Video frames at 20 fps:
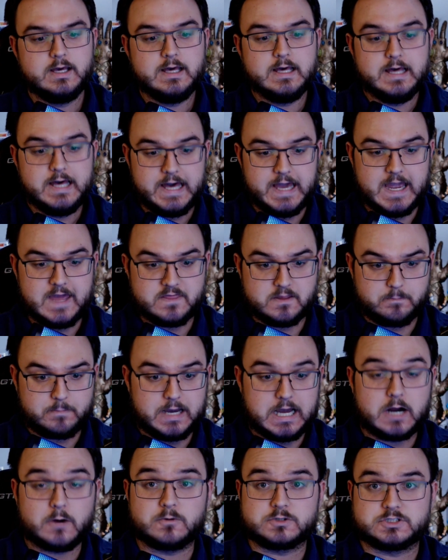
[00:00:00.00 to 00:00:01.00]
and the
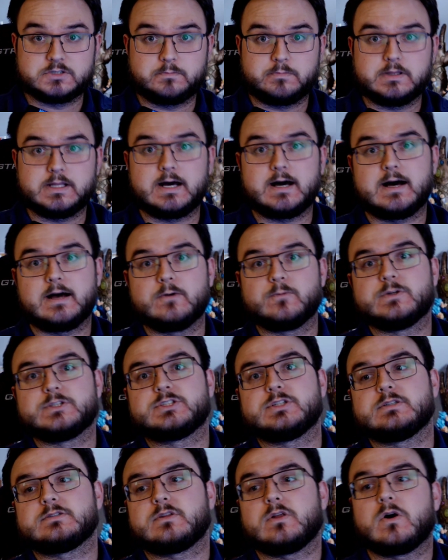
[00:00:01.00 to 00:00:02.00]
power supply, which
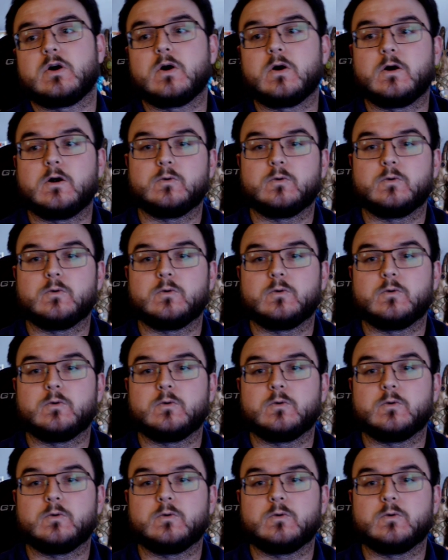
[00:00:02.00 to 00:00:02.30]
is the heart,